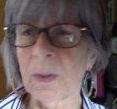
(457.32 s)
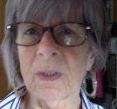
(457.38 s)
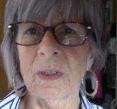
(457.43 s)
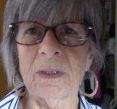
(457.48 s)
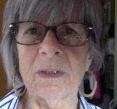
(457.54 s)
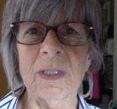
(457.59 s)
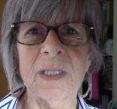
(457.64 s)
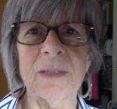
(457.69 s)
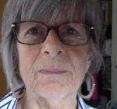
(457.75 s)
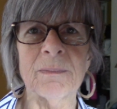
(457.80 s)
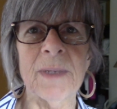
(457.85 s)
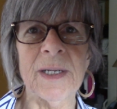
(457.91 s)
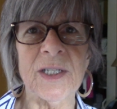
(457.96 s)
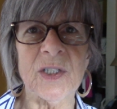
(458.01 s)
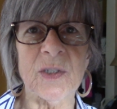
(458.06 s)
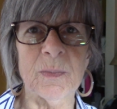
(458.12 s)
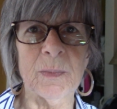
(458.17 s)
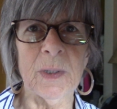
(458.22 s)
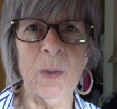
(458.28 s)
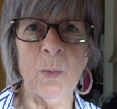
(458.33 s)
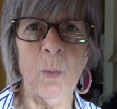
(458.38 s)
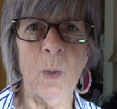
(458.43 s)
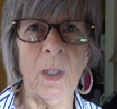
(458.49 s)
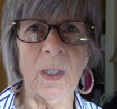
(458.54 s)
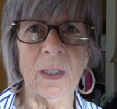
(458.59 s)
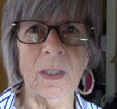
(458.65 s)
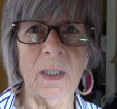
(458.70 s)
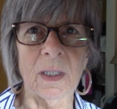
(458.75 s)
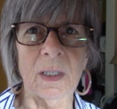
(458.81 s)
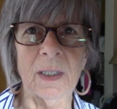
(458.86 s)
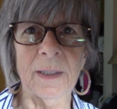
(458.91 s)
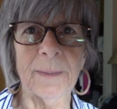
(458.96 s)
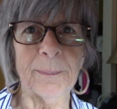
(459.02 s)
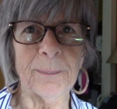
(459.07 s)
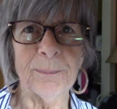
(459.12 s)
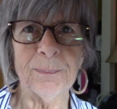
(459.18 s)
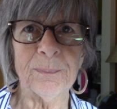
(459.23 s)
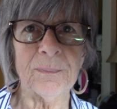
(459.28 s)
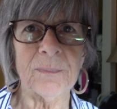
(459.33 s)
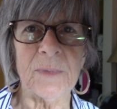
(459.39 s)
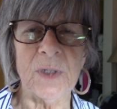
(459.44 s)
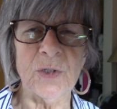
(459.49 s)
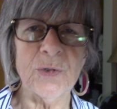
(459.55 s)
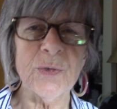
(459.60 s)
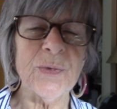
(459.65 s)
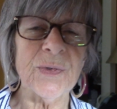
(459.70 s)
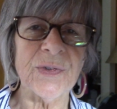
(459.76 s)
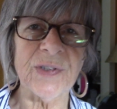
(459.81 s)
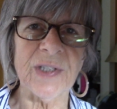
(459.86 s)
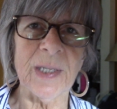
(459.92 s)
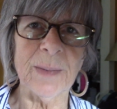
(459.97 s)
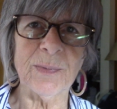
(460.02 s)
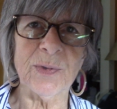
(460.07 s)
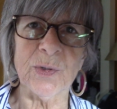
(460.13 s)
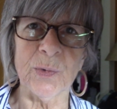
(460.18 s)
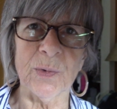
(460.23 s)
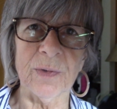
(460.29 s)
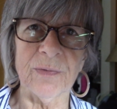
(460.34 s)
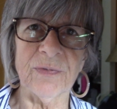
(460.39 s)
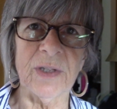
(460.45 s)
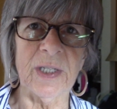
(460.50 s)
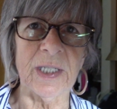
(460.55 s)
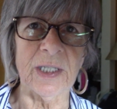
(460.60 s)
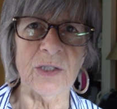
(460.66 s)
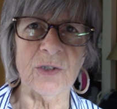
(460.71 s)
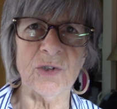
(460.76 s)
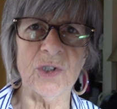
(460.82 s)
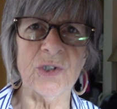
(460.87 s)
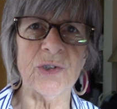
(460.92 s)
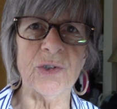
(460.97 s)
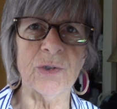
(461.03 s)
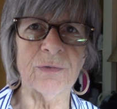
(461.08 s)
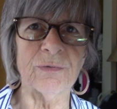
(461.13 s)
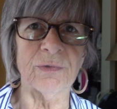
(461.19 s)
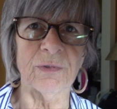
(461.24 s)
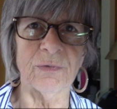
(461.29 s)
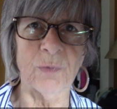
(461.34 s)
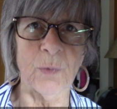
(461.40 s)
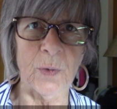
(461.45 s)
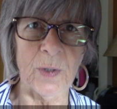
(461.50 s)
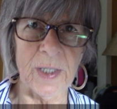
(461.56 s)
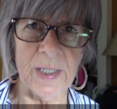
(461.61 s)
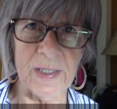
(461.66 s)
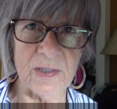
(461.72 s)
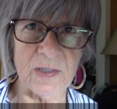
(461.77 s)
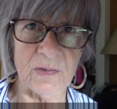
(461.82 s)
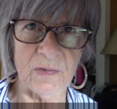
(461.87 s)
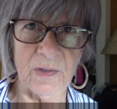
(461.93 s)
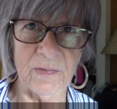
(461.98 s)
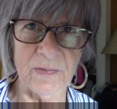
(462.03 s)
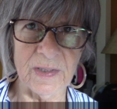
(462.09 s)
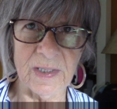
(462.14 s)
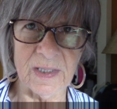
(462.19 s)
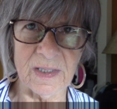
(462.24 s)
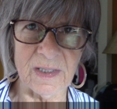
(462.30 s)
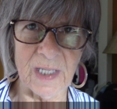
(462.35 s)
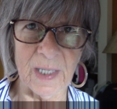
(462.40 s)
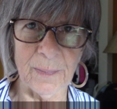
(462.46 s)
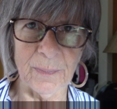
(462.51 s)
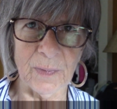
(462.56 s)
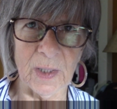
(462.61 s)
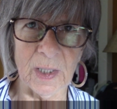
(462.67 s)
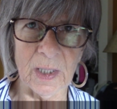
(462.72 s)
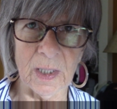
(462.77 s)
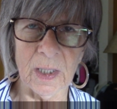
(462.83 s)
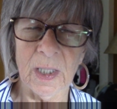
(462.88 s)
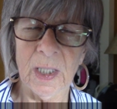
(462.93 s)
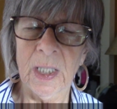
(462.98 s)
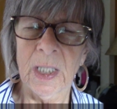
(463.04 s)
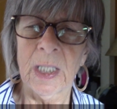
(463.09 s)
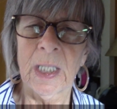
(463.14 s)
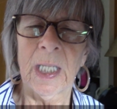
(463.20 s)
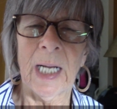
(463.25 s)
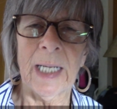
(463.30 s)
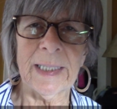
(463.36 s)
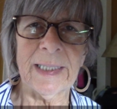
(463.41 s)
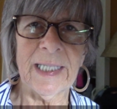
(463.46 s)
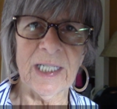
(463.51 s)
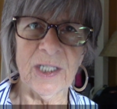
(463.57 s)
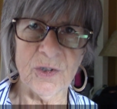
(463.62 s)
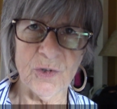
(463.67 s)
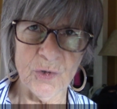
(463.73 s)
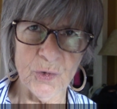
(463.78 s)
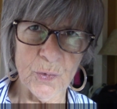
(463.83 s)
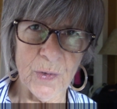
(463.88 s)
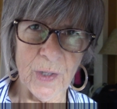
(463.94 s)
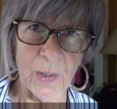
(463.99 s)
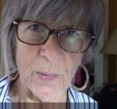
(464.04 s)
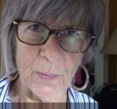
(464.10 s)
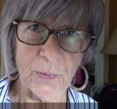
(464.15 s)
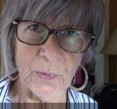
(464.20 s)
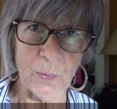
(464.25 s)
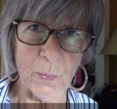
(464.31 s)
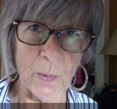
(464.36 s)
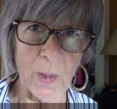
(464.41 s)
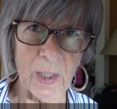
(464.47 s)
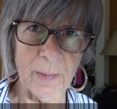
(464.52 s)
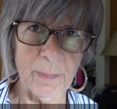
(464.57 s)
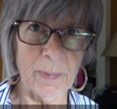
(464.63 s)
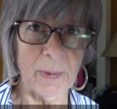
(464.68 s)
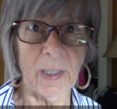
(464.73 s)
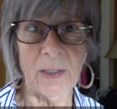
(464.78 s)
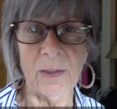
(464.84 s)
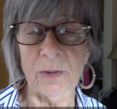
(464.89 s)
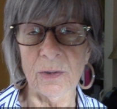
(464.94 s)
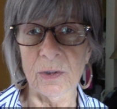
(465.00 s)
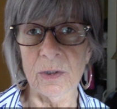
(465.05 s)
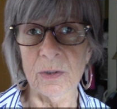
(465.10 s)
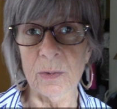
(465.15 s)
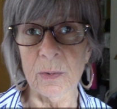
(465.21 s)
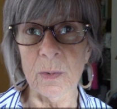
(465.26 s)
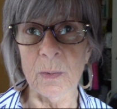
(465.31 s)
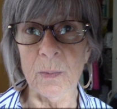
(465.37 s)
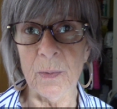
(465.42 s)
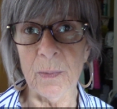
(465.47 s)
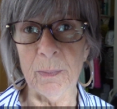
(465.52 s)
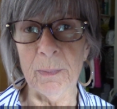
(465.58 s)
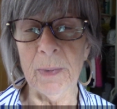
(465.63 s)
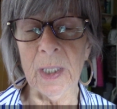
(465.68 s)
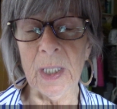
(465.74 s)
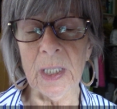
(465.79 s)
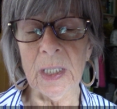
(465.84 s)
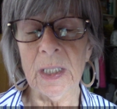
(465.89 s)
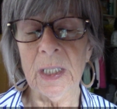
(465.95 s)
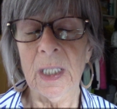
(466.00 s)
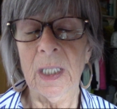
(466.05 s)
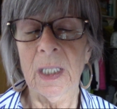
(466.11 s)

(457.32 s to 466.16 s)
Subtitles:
it makes me want to do the same sort of thing. And she's good for 4 days of having the same thing. I can't do that with Greg, but I could do it with me.